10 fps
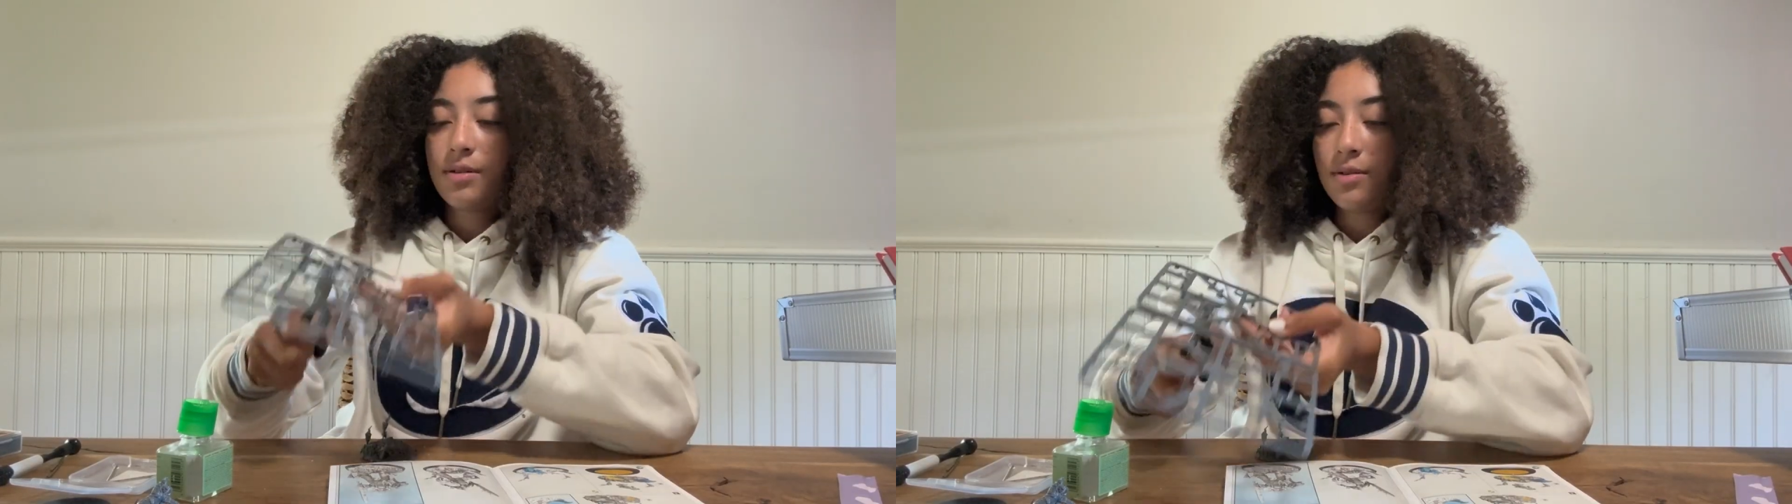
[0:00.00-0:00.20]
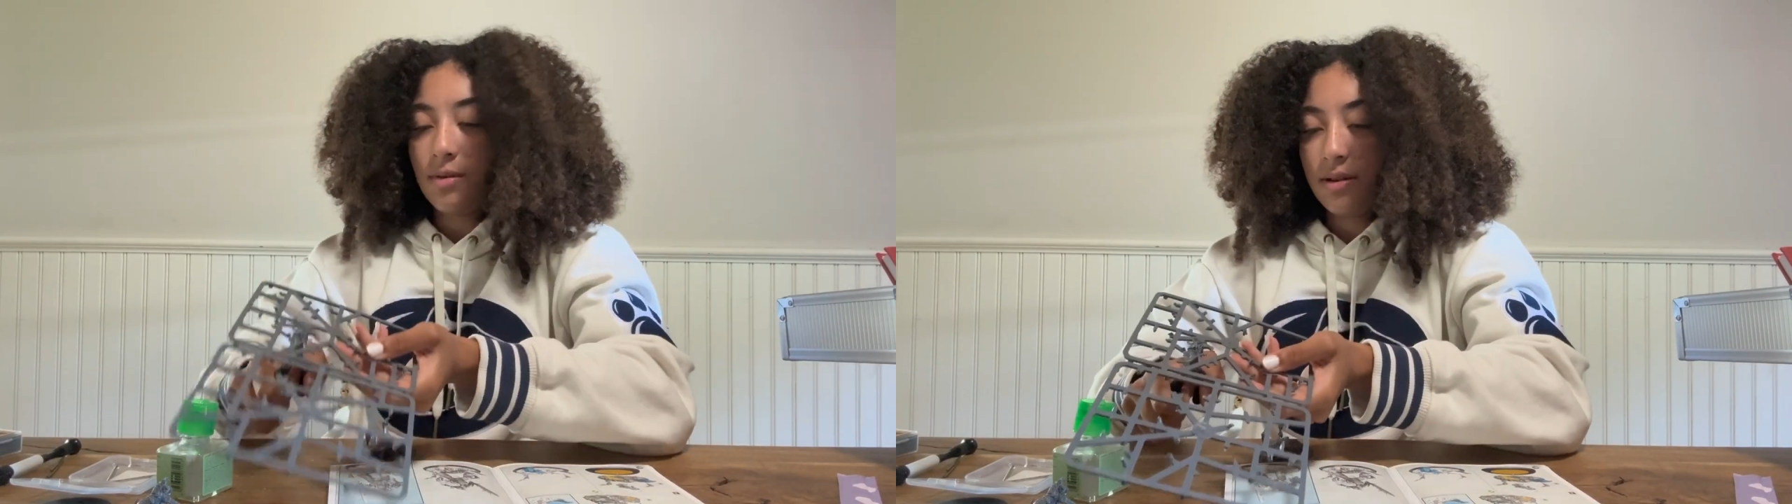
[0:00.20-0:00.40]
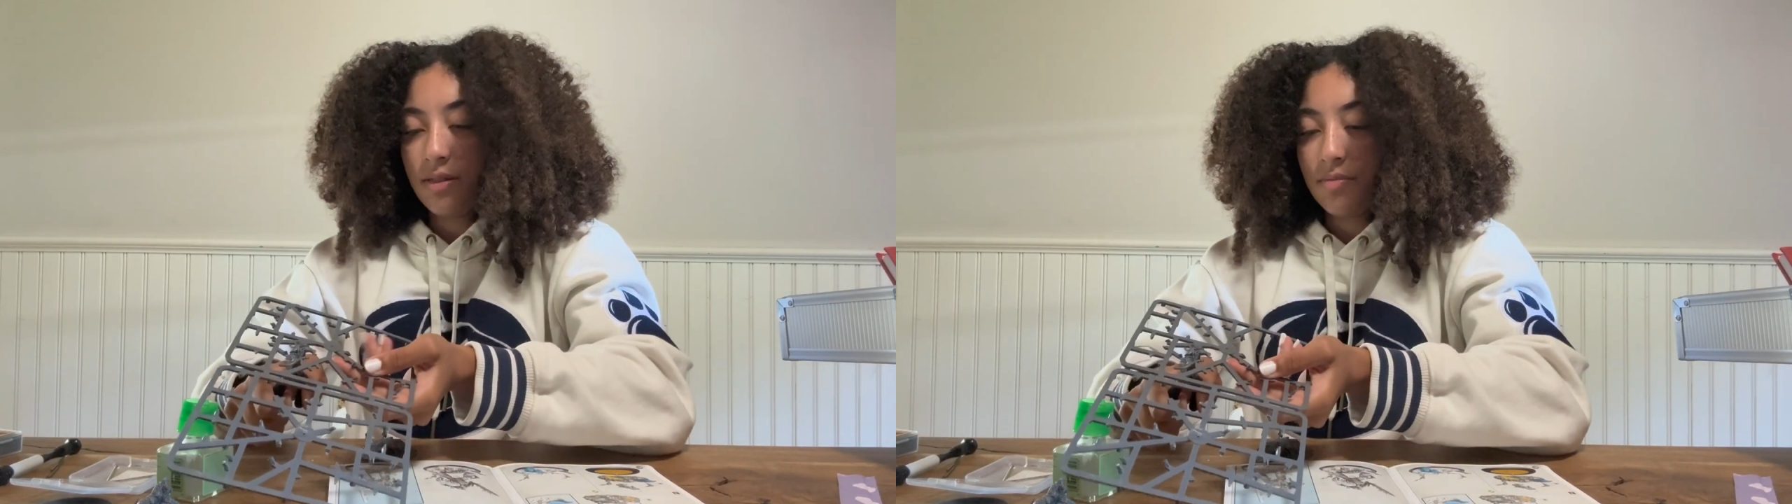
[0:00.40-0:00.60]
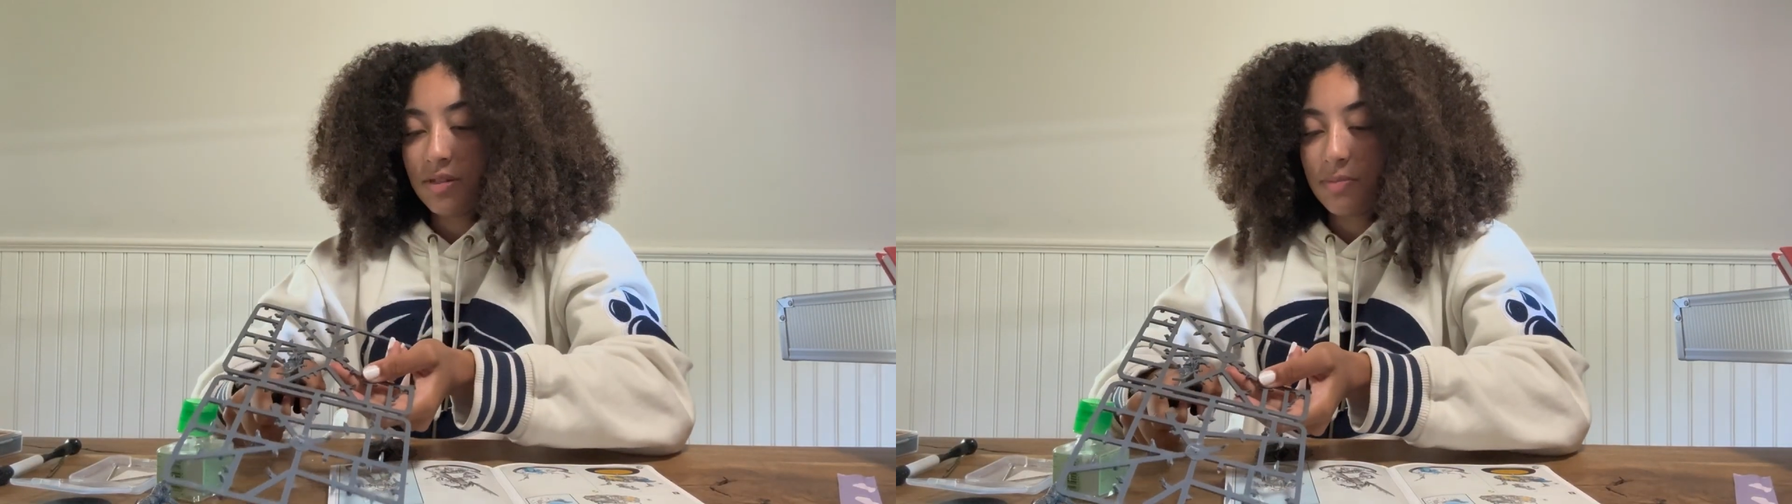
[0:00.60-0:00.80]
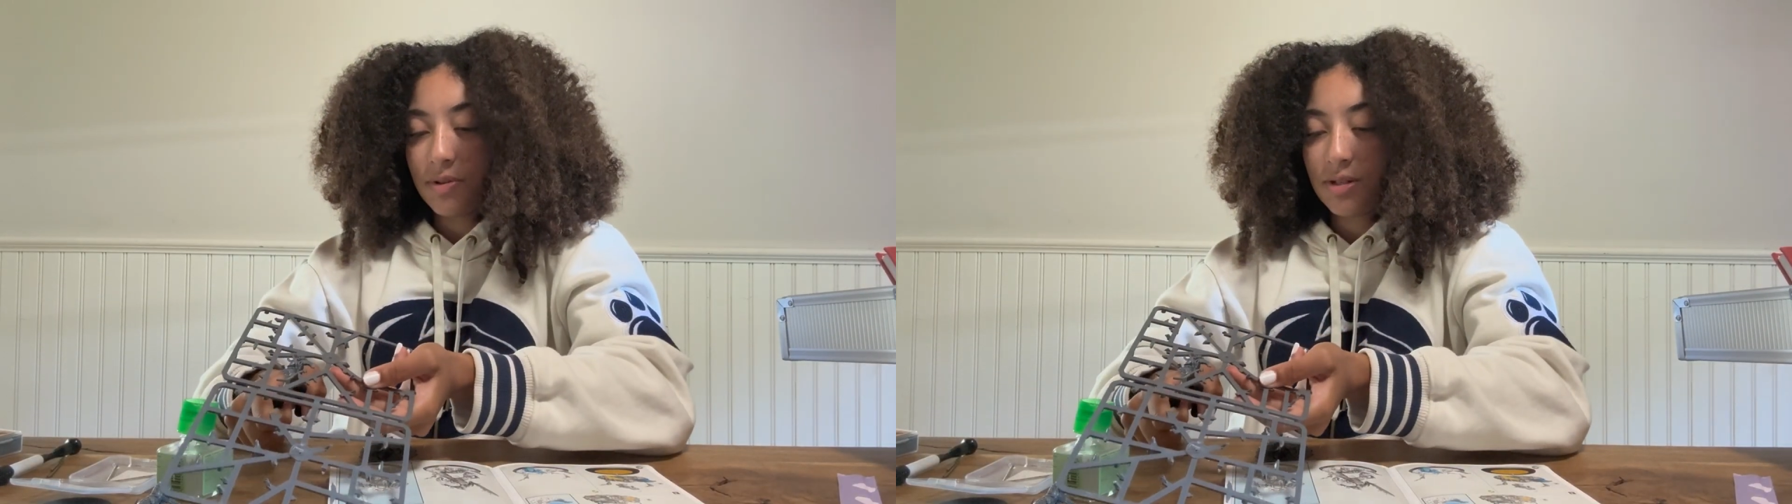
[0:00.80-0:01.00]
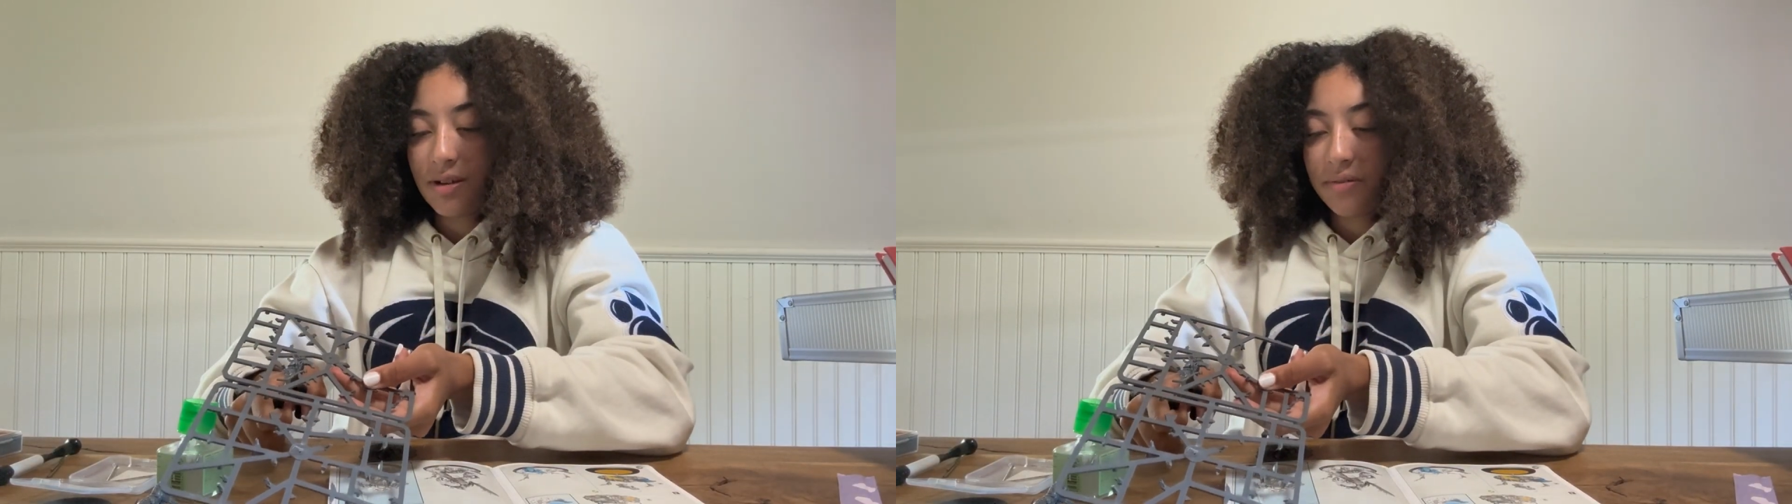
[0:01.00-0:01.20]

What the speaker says: One of them is supposed to